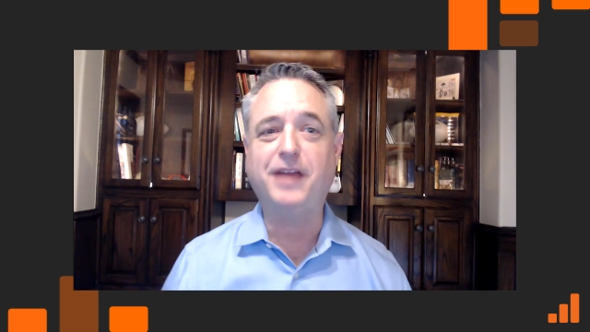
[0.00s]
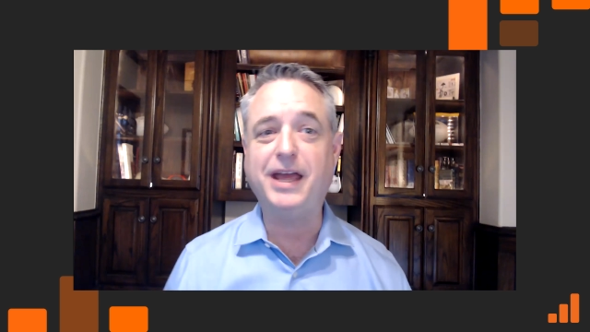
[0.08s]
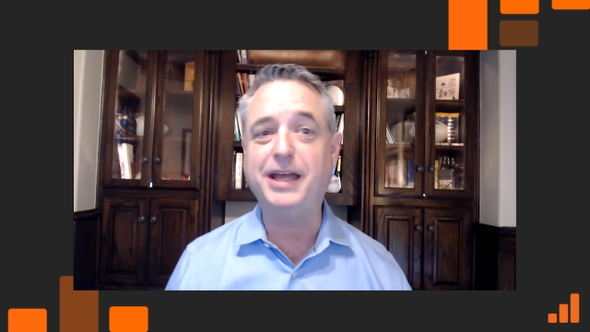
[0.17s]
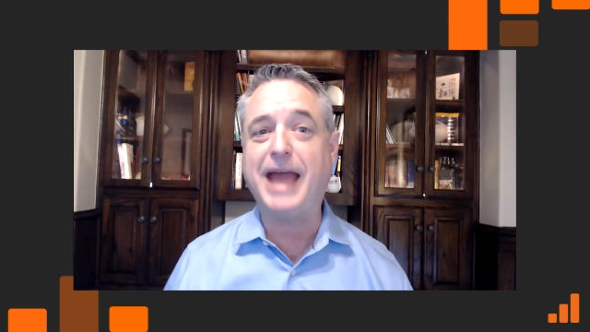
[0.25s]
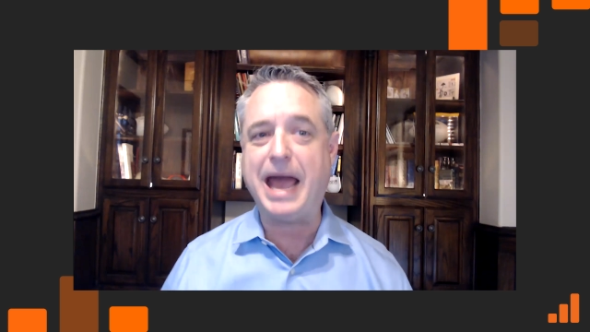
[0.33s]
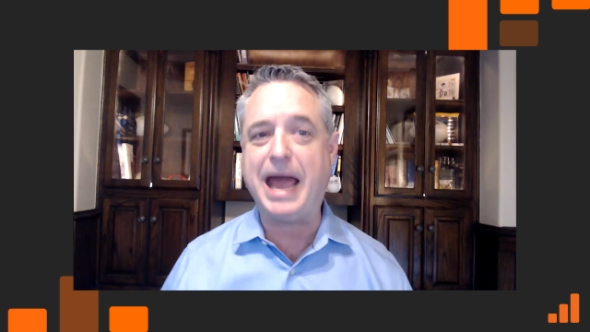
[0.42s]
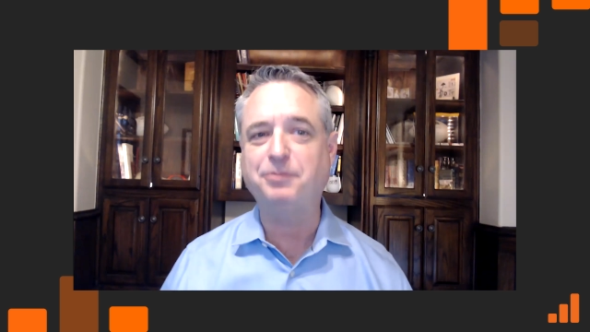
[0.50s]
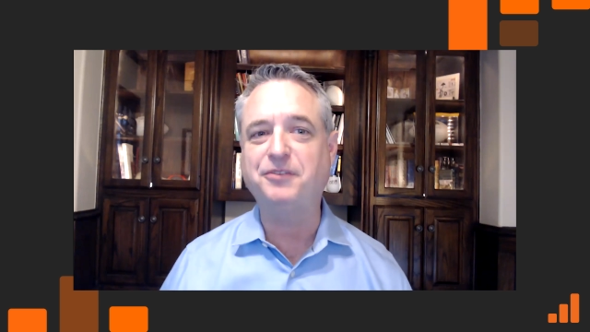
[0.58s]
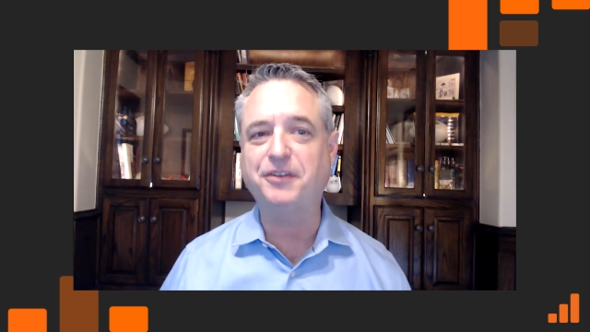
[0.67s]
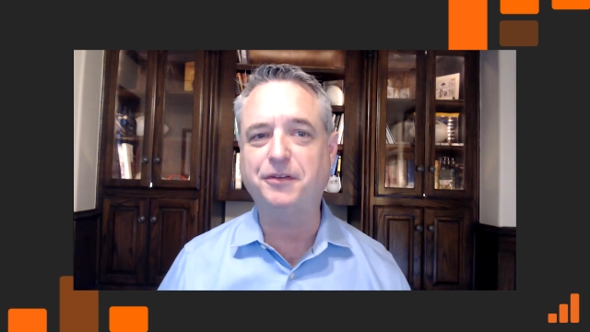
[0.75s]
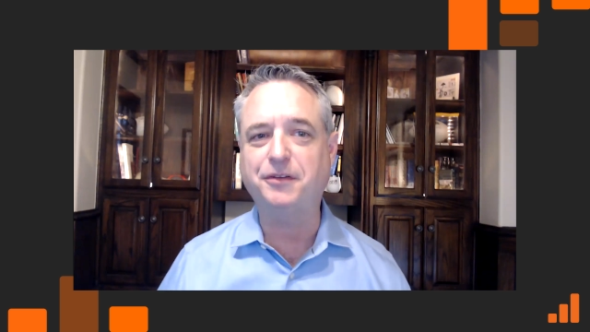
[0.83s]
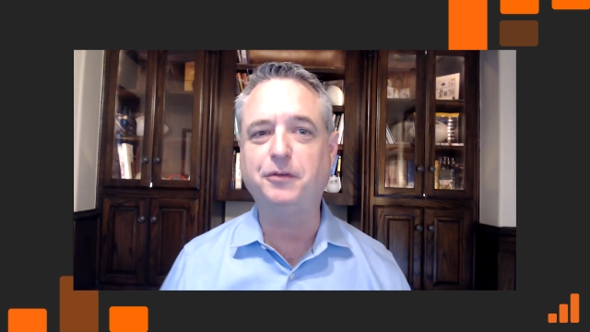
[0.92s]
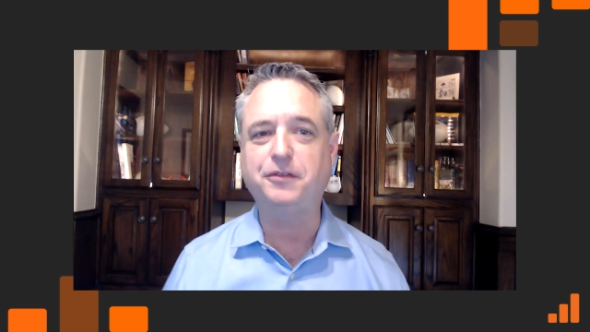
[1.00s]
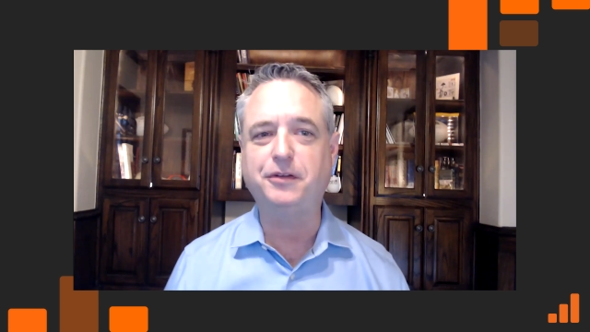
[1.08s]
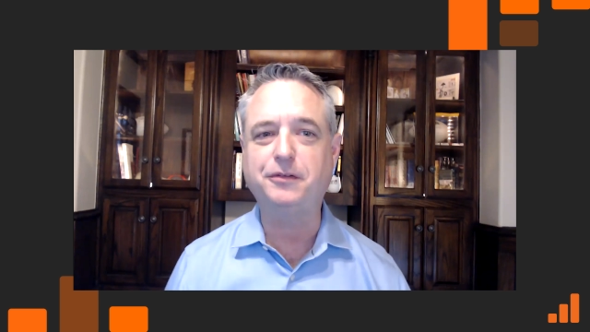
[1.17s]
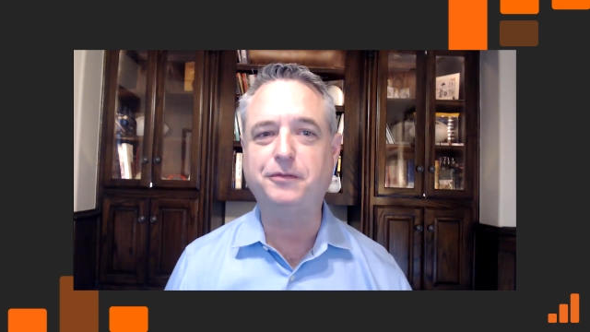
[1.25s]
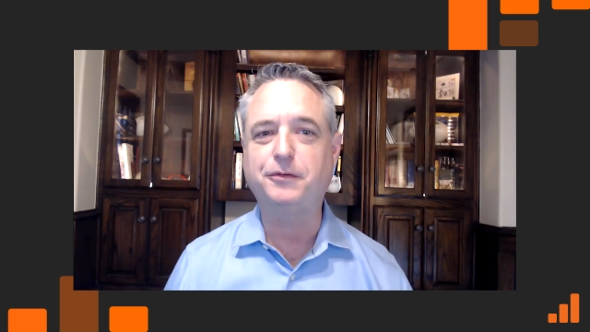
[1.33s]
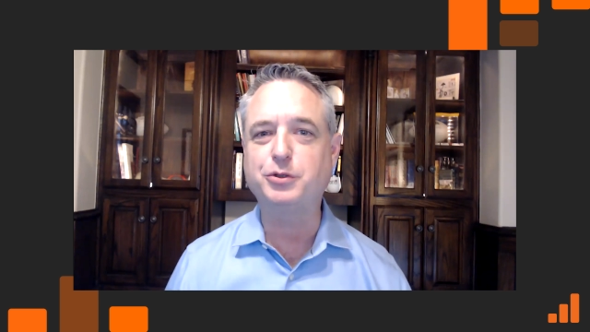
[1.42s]
and Apps
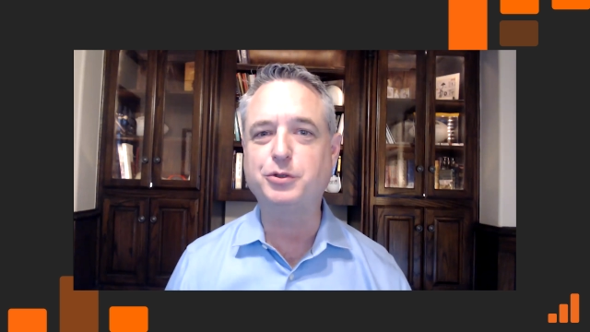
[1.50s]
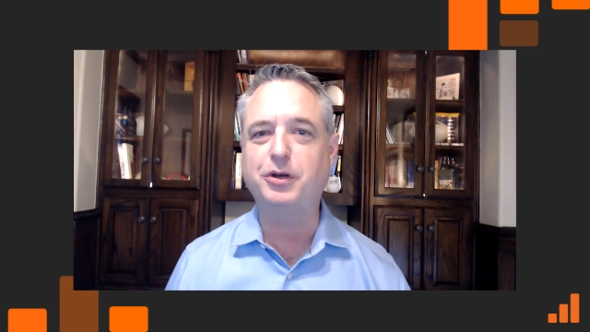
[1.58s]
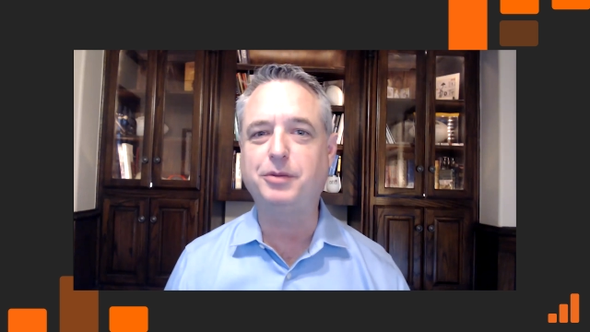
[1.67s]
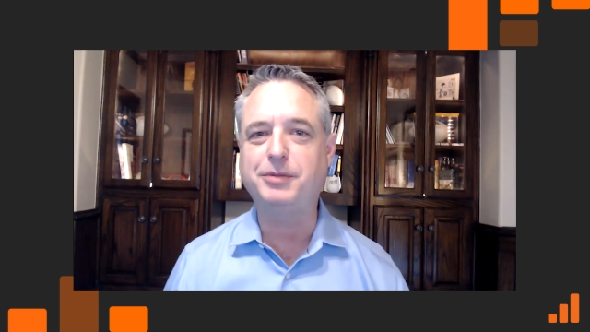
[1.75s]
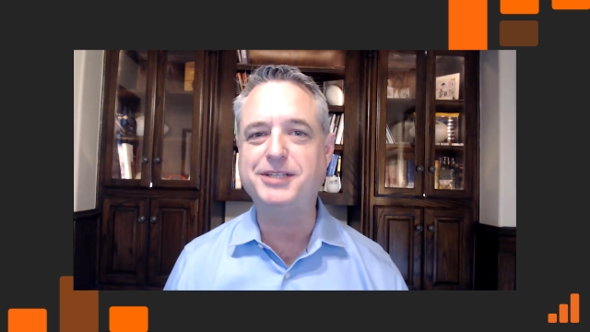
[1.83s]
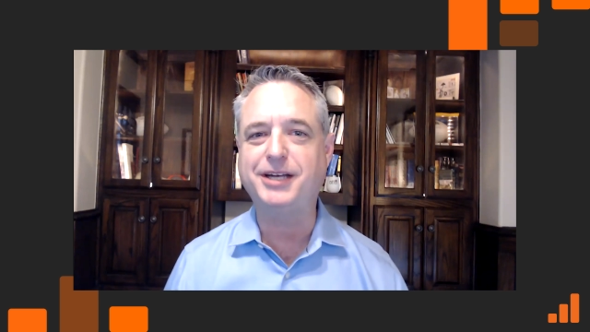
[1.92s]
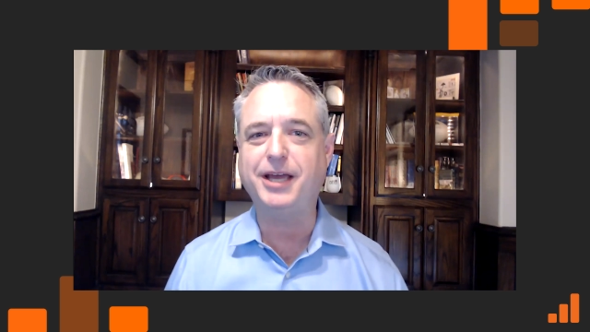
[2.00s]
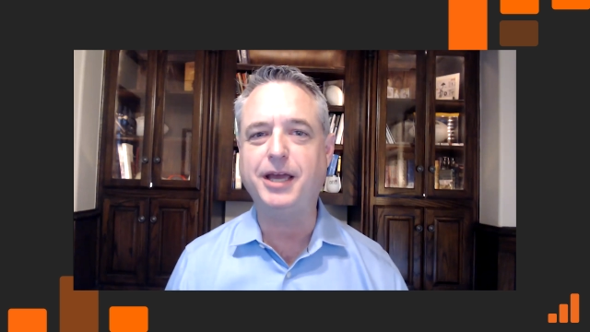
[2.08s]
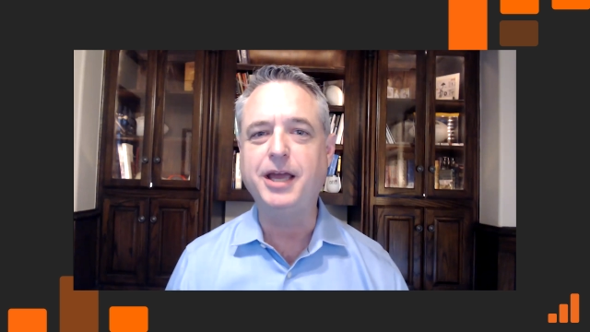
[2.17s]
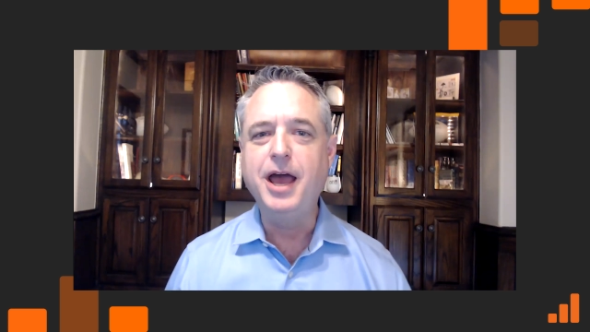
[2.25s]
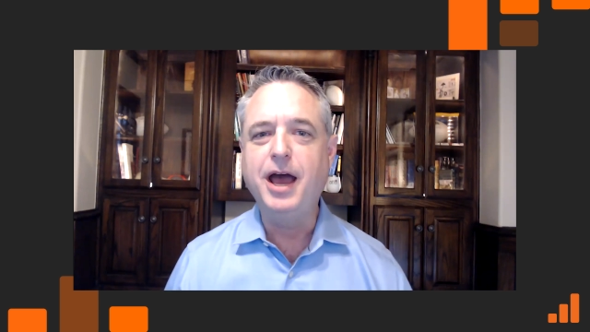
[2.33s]
Associates for joining me today.